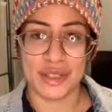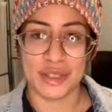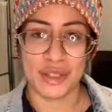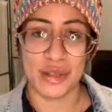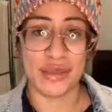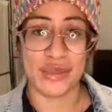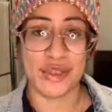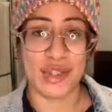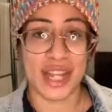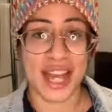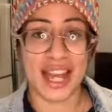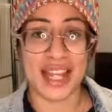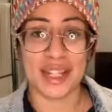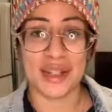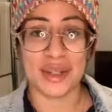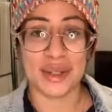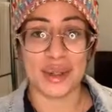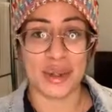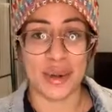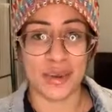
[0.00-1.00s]
Don't forget,
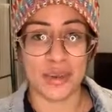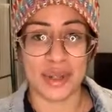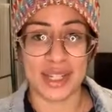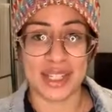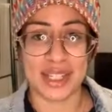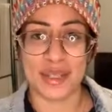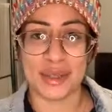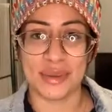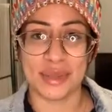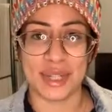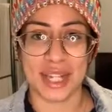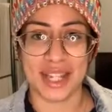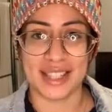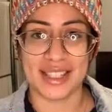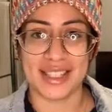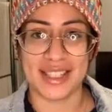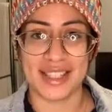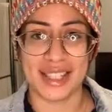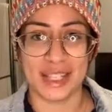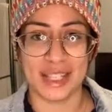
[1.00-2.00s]
you can always tune
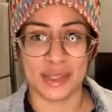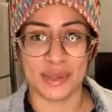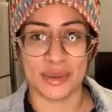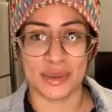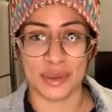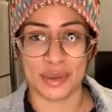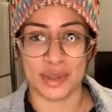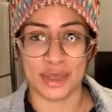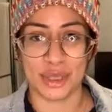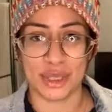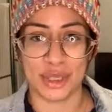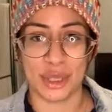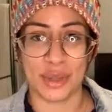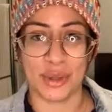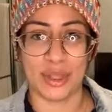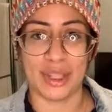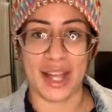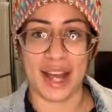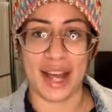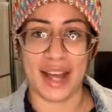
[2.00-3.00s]
in to the Tu Novio
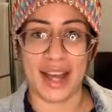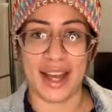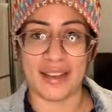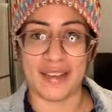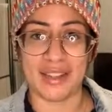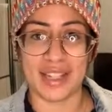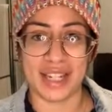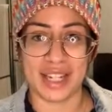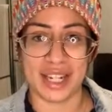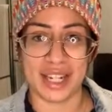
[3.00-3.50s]
show live